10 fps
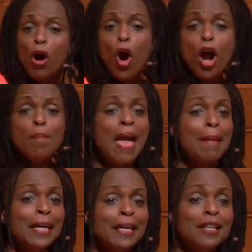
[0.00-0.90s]
Or
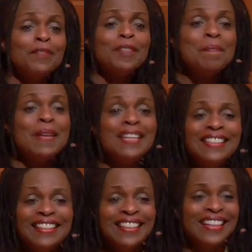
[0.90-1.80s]
maybe he'd flip it,
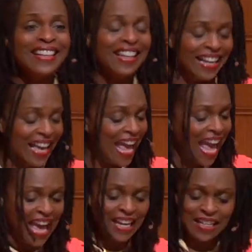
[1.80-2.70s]

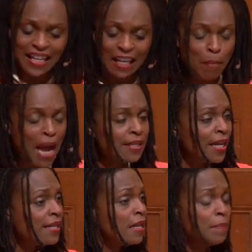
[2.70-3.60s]
and it might
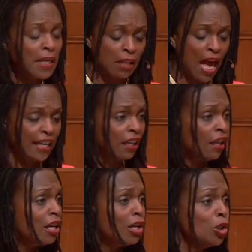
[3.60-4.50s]
say something like,
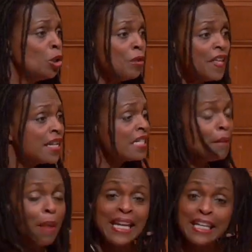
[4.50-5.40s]
"You think
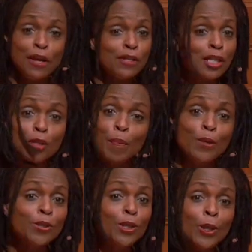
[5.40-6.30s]
somebody else is
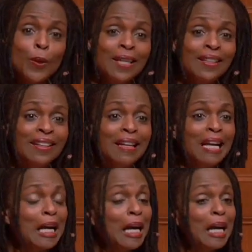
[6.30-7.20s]
supposed to do it,
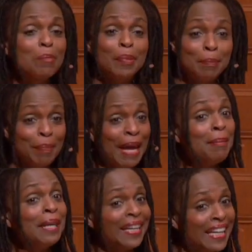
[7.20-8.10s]
but
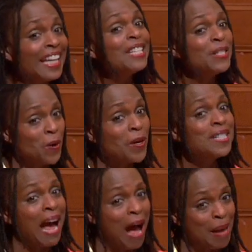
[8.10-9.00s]
baby, it's your
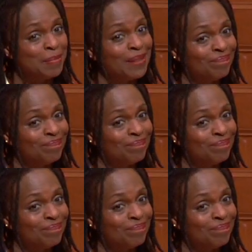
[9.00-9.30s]
job."